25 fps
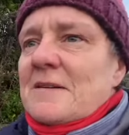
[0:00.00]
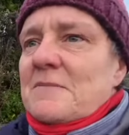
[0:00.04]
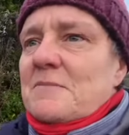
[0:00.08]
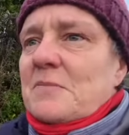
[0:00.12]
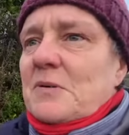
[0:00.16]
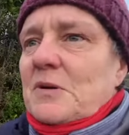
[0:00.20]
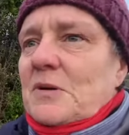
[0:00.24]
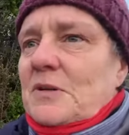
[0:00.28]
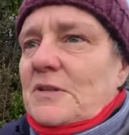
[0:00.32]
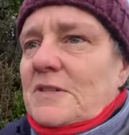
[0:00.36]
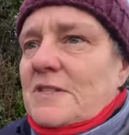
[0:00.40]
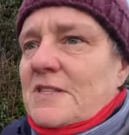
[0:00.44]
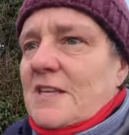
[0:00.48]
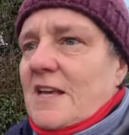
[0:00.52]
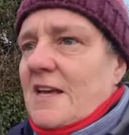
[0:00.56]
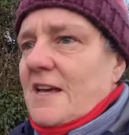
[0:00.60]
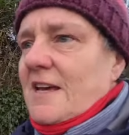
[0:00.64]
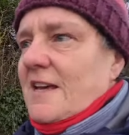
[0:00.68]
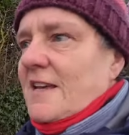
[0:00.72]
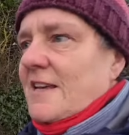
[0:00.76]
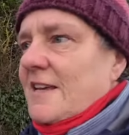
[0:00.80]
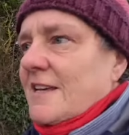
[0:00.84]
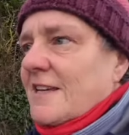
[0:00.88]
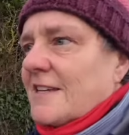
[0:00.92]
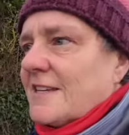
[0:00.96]
But
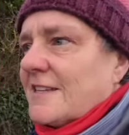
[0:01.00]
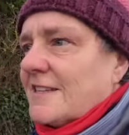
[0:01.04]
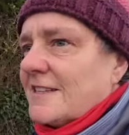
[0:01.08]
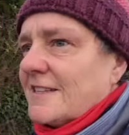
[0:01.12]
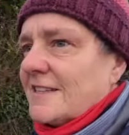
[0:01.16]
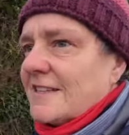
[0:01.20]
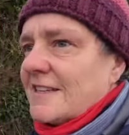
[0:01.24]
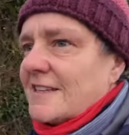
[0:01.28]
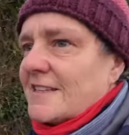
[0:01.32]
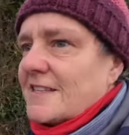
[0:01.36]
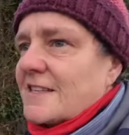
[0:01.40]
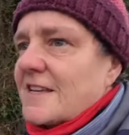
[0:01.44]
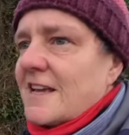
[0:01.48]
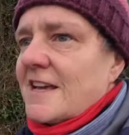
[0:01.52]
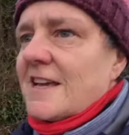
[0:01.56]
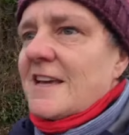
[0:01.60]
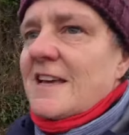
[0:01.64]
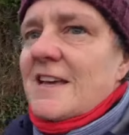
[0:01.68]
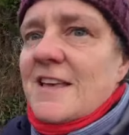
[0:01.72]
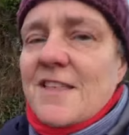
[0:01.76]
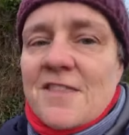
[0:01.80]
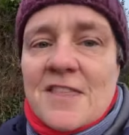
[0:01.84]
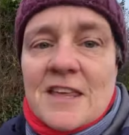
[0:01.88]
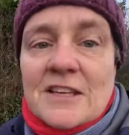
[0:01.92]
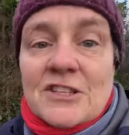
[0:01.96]

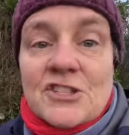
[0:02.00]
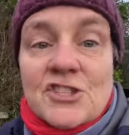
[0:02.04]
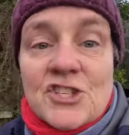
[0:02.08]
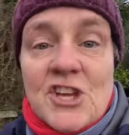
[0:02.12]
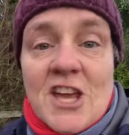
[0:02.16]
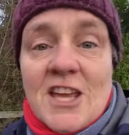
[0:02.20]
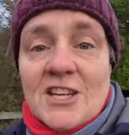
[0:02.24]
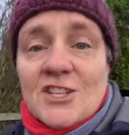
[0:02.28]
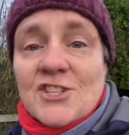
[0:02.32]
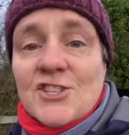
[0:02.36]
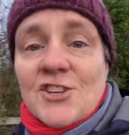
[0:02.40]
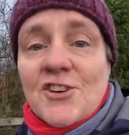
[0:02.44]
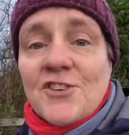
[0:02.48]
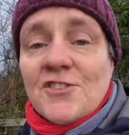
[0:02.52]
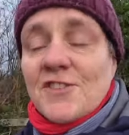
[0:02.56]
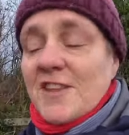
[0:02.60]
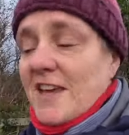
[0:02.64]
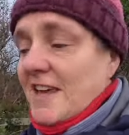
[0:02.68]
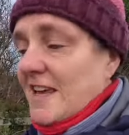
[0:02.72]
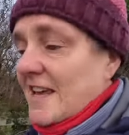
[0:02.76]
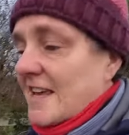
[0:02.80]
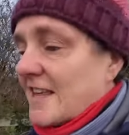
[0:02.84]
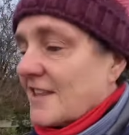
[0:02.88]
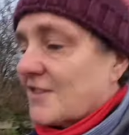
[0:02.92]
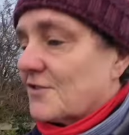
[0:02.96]
things change, don't
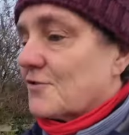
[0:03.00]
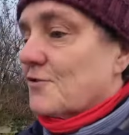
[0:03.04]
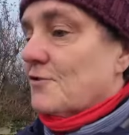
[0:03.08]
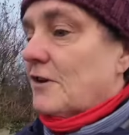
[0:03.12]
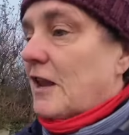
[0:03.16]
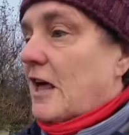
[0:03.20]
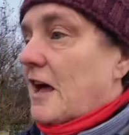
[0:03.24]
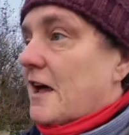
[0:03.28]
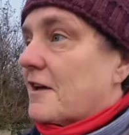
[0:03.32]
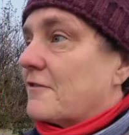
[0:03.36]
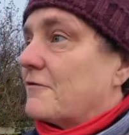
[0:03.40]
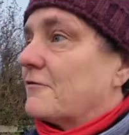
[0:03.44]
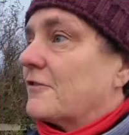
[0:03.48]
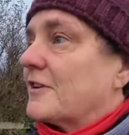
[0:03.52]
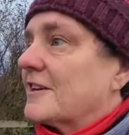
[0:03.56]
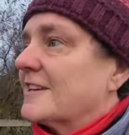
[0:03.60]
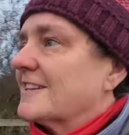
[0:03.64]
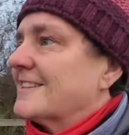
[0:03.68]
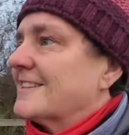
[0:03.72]
they, through life?